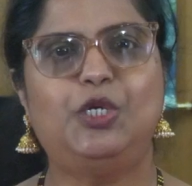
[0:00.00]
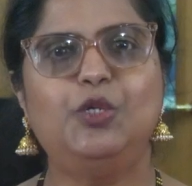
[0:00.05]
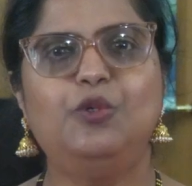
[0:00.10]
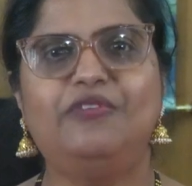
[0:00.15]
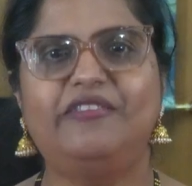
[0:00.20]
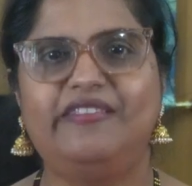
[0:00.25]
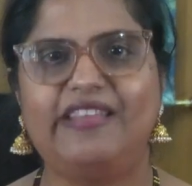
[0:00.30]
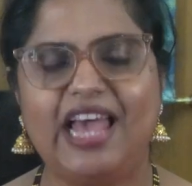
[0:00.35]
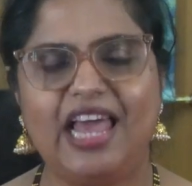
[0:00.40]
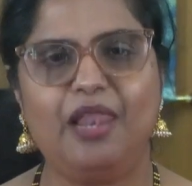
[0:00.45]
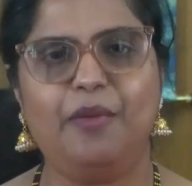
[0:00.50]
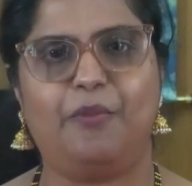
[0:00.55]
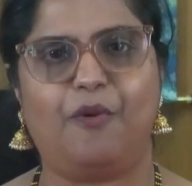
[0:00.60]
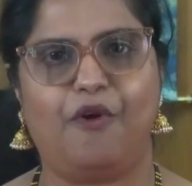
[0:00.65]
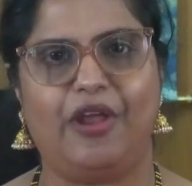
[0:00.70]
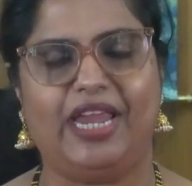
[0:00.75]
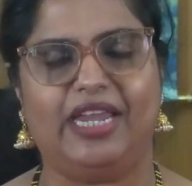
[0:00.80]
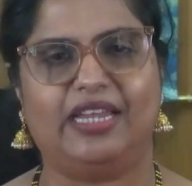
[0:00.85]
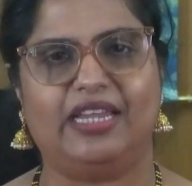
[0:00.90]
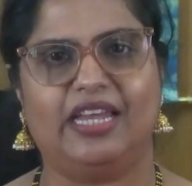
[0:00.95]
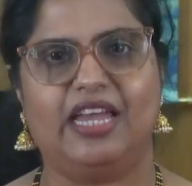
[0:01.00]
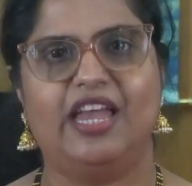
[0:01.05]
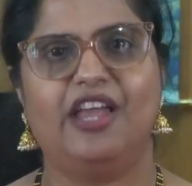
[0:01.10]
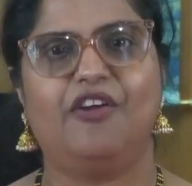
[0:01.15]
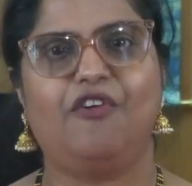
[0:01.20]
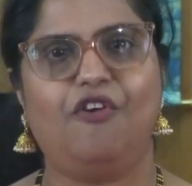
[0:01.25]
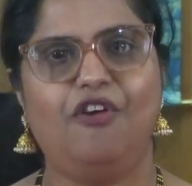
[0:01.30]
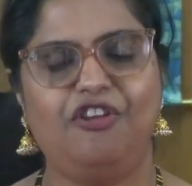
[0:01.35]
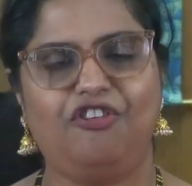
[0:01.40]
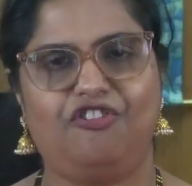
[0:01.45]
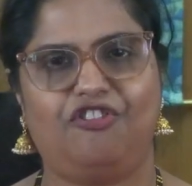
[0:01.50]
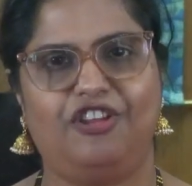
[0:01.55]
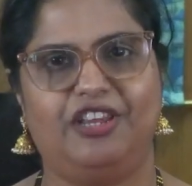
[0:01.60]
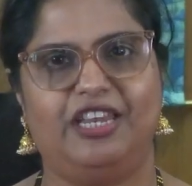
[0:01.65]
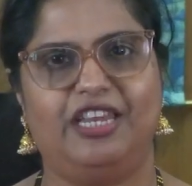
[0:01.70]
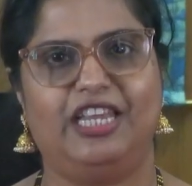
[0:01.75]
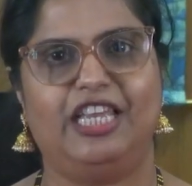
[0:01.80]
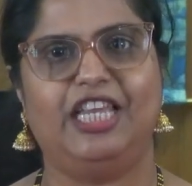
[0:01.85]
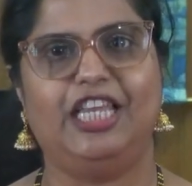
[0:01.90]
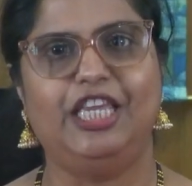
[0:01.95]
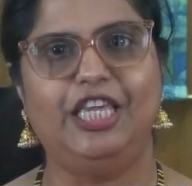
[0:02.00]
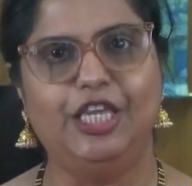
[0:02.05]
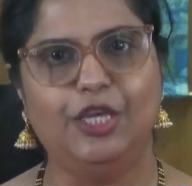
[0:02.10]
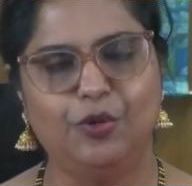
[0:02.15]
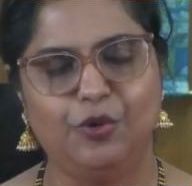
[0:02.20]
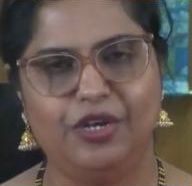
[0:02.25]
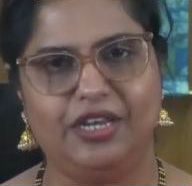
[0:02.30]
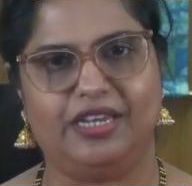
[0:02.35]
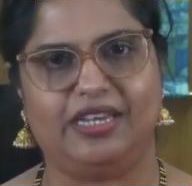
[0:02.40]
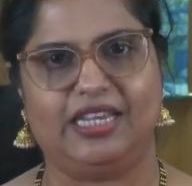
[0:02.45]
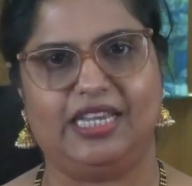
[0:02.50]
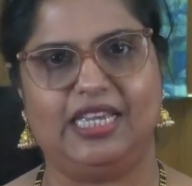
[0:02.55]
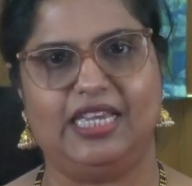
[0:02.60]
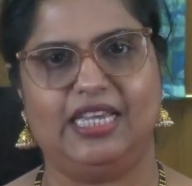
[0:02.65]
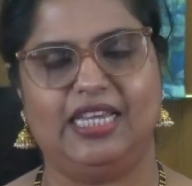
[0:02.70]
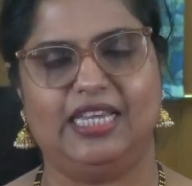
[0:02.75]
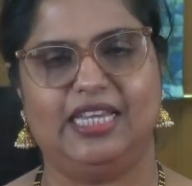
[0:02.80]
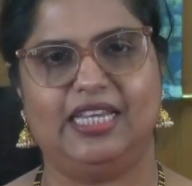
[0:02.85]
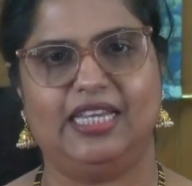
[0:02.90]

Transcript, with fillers: to celebrate Christian unity.